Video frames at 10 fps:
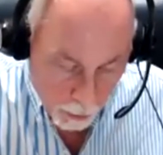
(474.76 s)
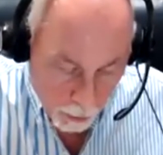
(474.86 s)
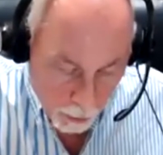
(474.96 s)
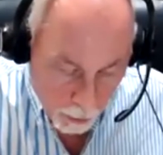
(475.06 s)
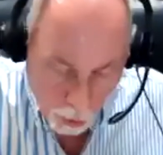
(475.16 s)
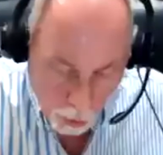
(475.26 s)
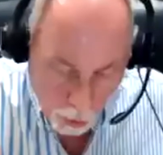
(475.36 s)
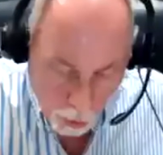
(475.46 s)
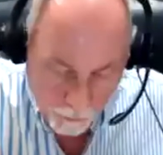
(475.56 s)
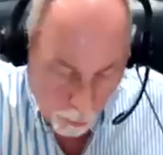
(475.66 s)
occurred
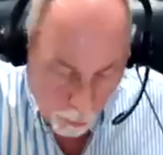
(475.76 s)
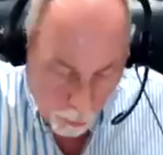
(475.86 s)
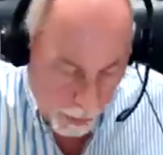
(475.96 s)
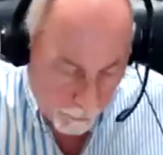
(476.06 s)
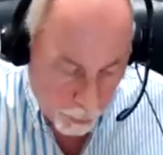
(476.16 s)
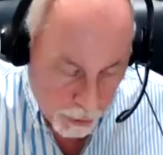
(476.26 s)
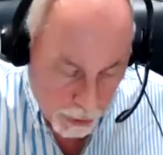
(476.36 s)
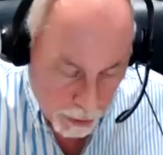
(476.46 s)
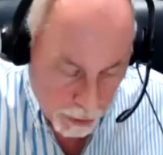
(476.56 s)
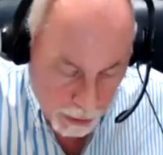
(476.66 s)
before and after
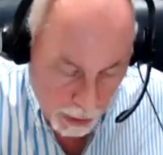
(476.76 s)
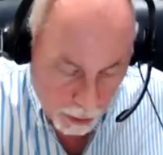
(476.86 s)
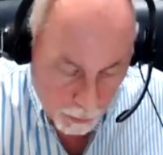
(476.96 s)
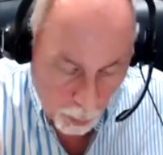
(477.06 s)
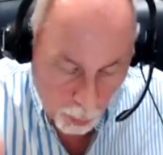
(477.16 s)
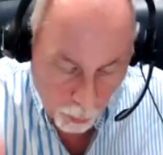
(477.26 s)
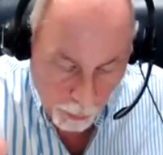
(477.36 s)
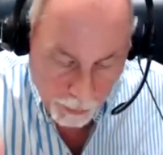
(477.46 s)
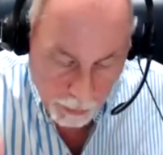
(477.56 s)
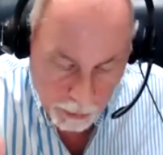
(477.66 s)
Jesus' death bore
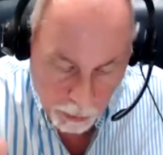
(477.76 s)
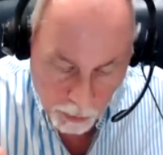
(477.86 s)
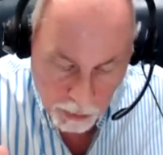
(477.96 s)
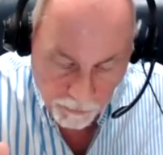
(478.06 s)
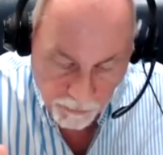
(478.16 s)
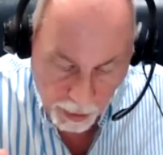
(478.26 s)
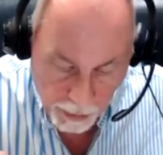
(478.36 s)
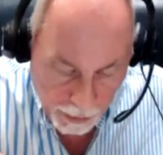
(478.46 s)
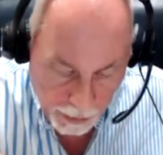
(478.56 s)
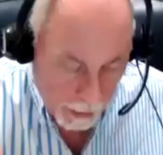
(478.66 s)
witness to his divine
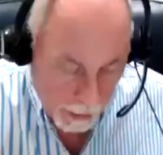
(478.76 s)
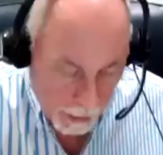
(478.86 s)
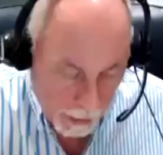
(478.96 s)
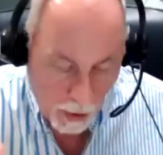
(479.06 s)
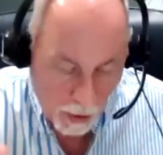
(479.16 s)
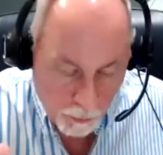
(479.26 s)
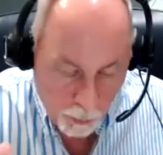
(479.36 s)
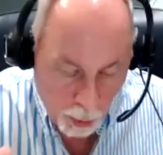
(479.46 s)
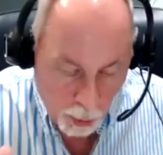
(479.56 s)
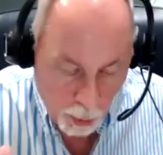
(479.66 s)
nature and
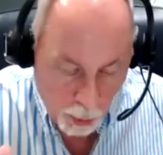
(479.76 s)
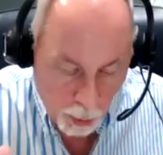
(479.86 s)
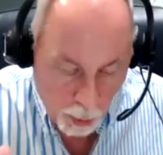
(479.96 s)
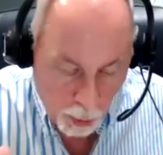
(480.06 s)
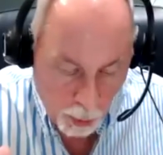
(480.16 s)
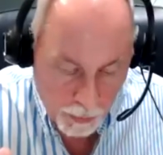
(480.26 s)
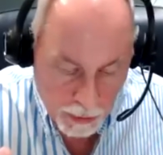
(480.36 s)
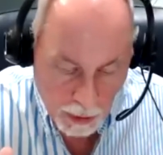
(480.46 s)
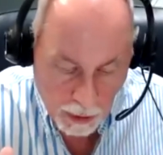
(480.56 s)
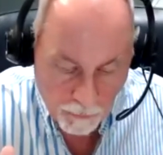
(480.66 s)
his divine
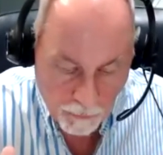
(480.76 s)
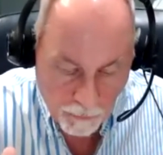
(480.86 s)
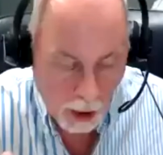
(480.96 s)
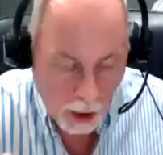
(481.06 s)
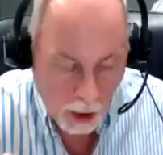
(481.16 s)
purpose in finishing